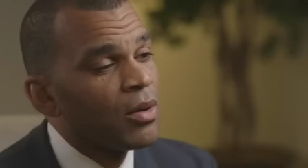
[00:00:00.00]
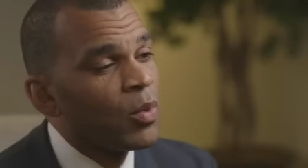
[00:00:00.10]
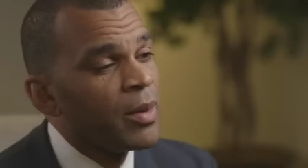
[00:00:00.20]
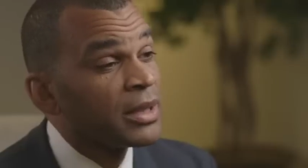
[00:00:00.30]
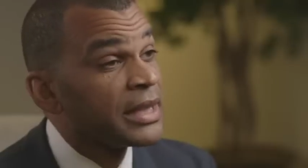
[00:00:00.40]

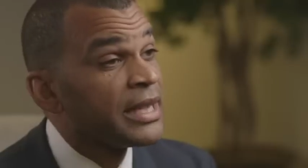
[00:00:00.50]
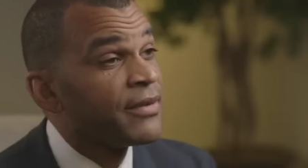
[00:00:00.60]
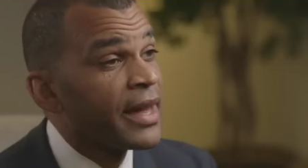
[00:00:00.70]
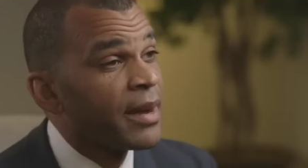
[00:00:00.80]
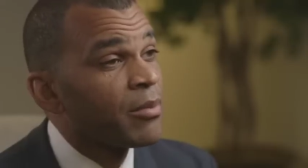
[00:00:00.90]
we
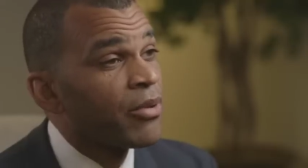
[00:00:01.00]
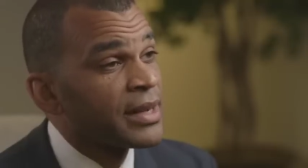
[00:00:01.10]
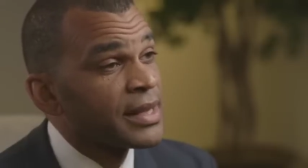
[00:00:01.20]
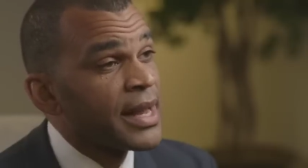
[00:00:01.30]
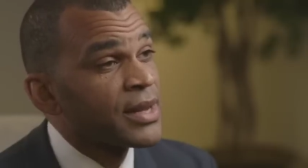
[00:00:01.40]
believe that
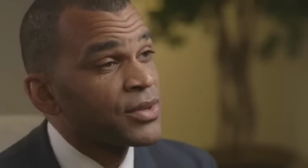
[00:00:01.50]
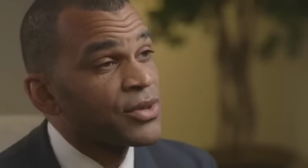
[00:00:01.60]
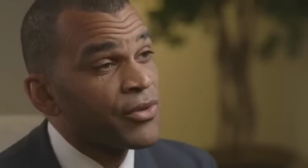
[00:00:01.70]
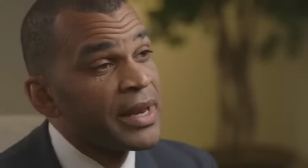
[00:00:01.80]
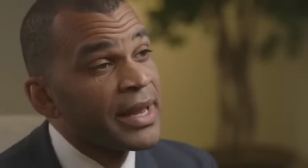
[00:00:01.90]
prostate cancer
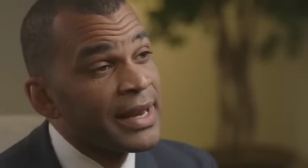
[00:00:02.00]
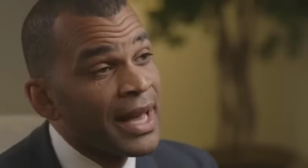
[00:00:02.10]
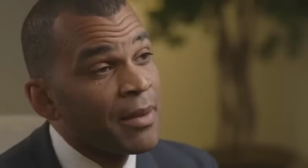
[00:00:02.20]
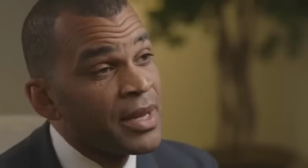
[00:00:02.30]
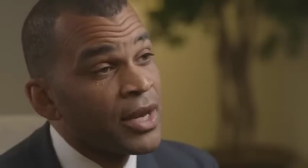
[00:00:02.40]
screening
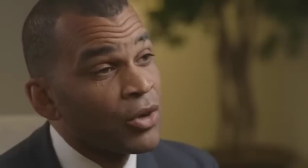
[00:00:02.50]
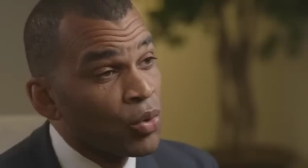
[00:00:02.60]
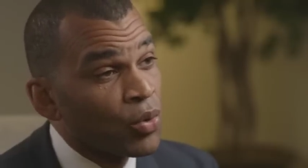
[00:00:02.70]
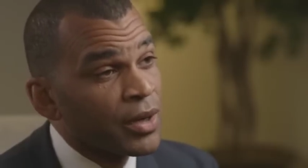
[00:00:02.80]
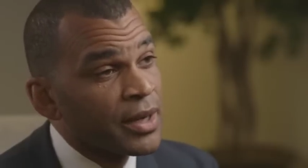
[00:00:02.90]
cannot be
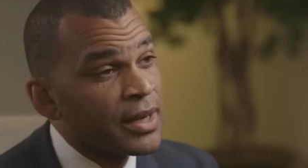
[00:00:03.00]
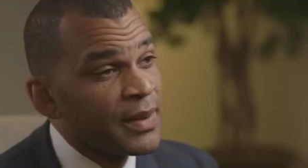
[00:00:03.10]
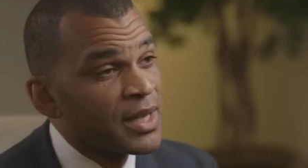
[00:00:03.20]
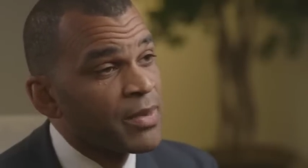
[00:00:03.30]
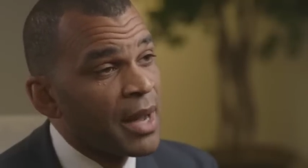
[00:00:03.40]
ignored
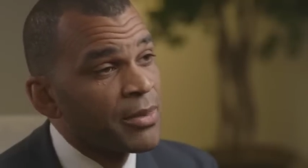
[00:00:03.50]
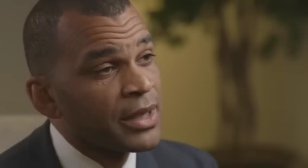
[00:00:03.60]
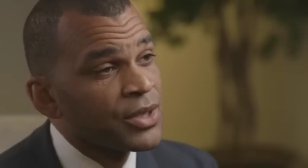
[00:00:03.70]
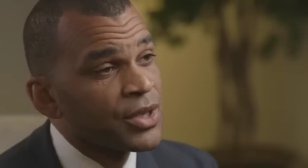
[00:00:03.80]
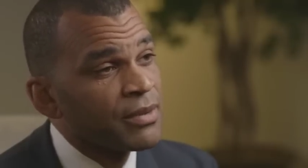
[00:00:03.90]
in this
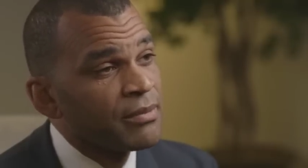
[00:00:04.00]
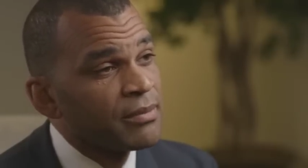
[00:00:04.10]
population.